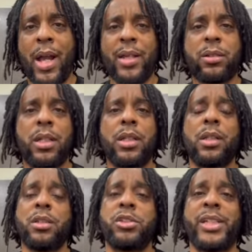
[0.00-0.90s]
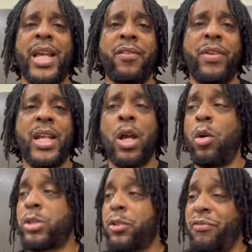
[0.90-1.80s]
Actually share the video
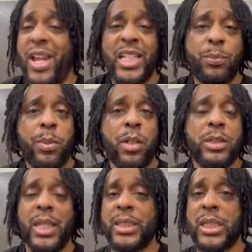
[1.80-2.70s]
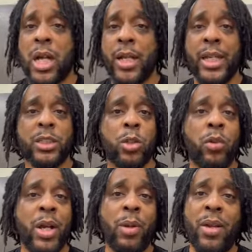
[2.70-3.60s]
with your Facebook, TikTok,
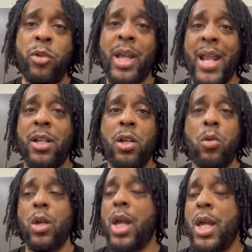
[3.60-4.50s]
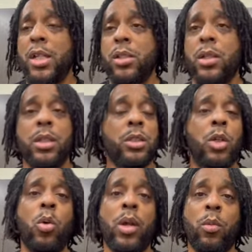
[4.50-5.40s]
Instagram, whatever you gotta do,
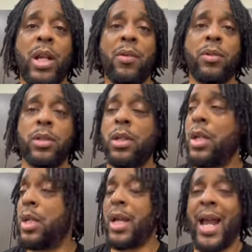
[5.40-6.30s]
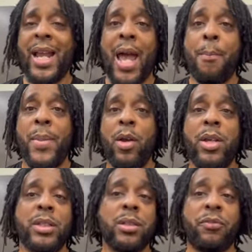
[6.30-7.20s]
do it. Whatever, I got
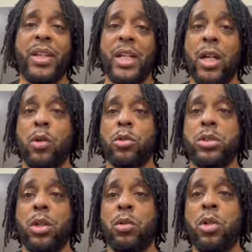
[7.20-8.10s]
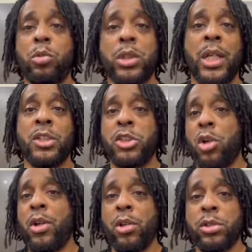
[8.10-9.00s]
millions of videos. So
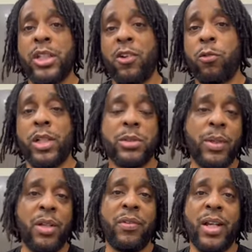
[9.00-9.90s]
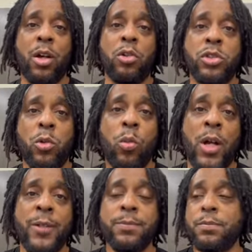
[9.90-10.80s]
enjoy yourself with as many videos as you want.